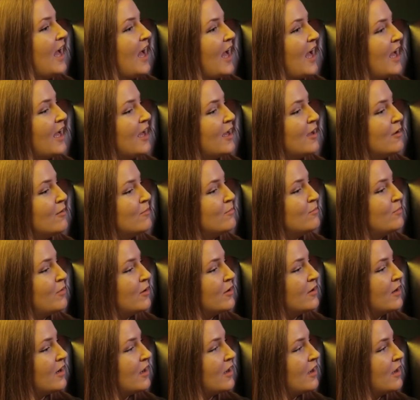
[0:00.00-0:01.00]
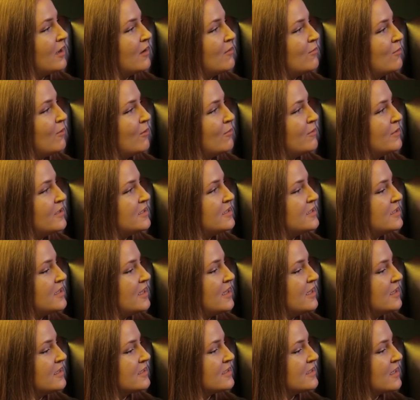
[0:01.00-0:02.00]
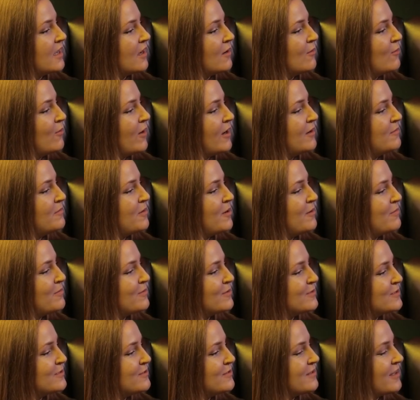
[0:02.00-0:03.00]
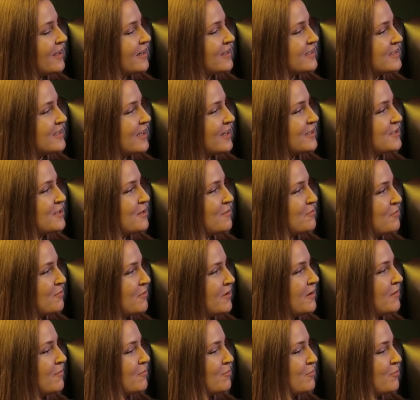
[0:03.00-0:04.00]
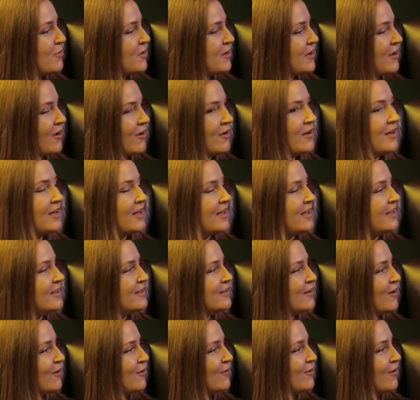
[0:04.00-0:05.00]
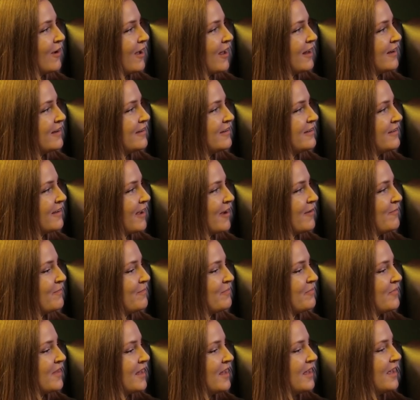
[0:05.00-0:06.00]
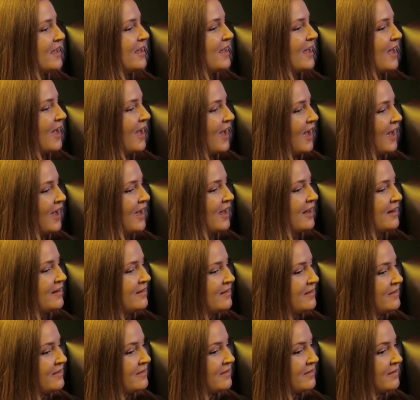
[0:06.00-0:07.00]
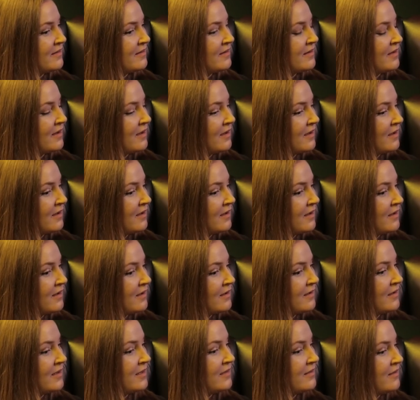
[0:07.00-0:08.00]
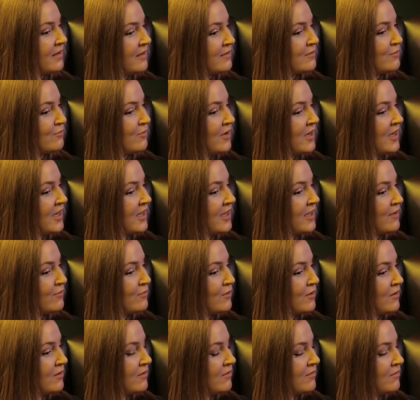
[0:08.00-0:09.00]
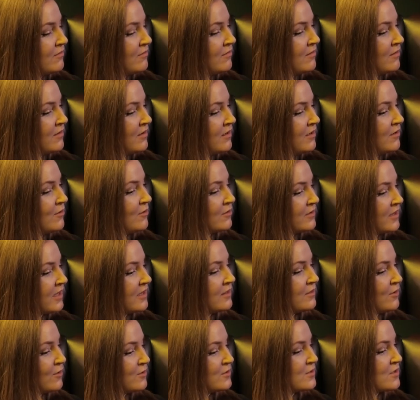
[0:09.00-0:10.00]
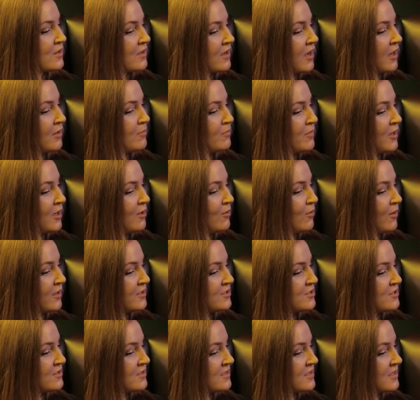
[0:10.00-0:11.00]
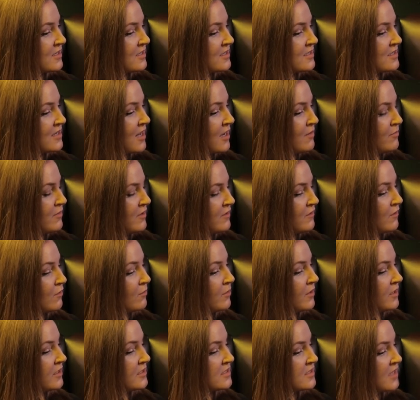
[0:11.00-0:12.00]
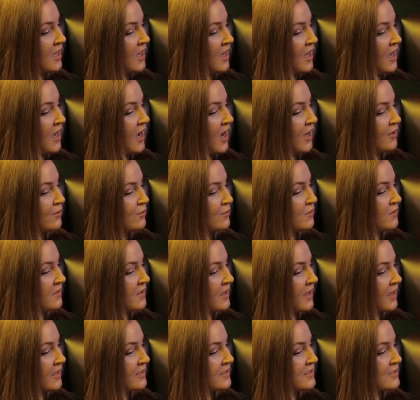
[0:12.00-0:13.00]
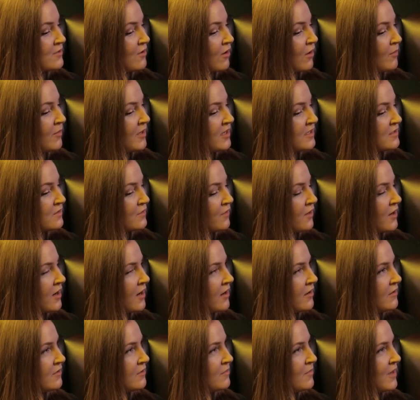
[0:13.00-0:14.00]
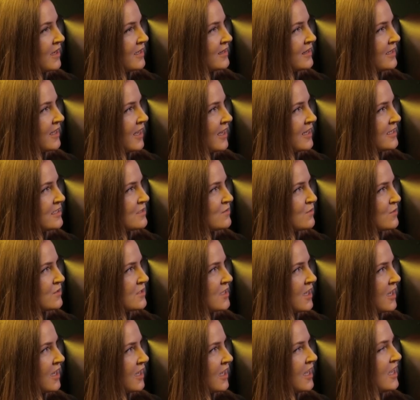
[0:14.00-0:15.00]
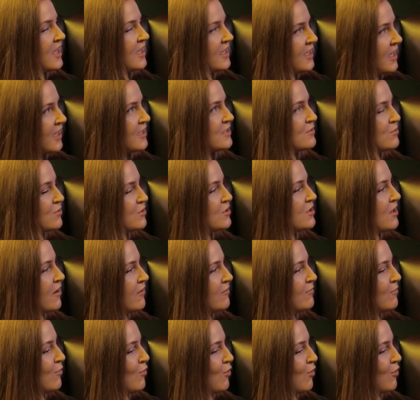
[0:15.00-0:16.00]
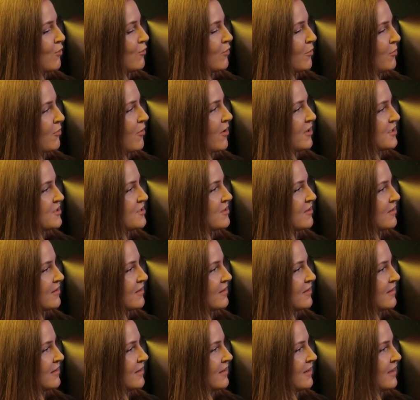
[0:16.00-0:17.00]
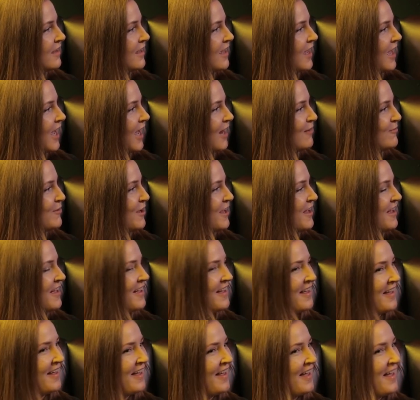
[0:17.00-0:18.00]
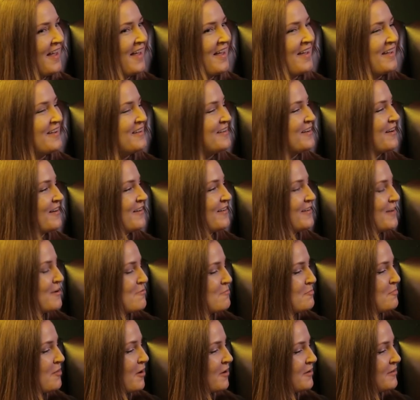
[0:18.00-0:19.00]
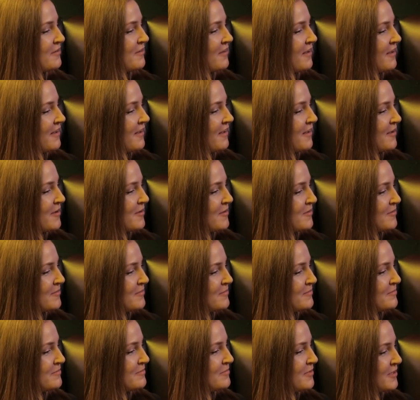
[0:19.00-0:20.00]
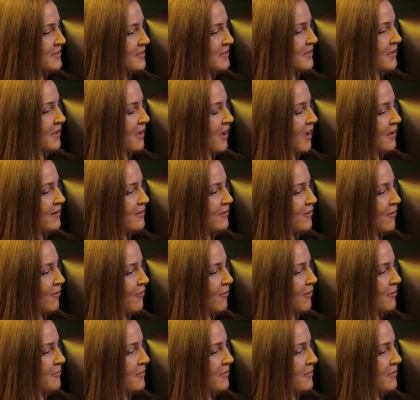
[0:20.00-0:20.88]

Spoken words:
But what we see is that when people do that, it's actually pretty ugly, you know, it's really given, you know, that those are the kind of big questions that it's led me to, because I don't know the answer. I mean, it's very hard to make the case for saying, yes, we should have more repression. And we, you know, but I don't know.